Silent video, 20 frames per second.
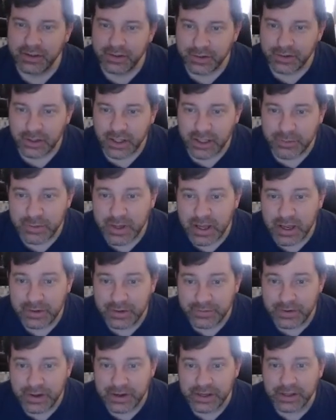It'd be kind of
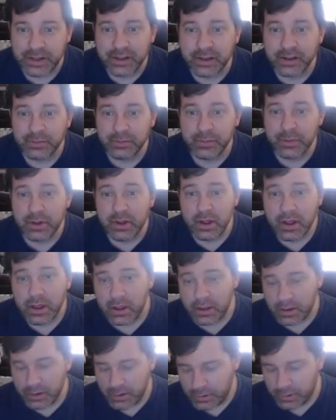funny.
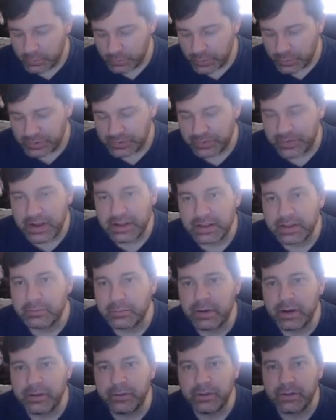But the fact that
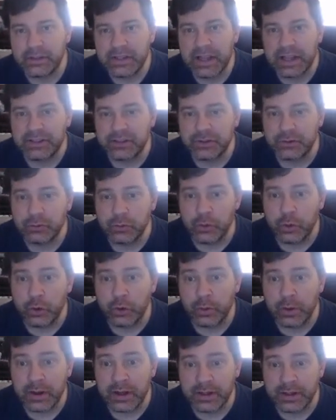whenever you attach an
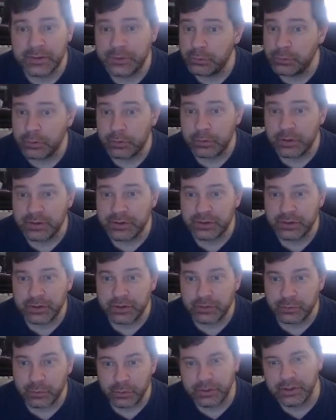aura to a creature you
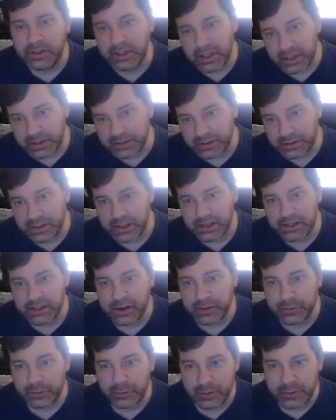control, you get another
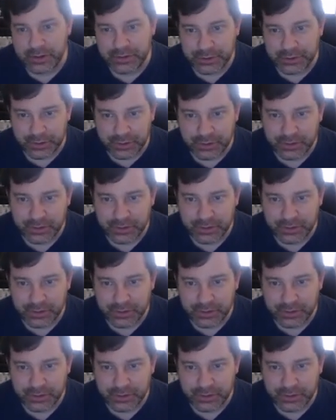creature.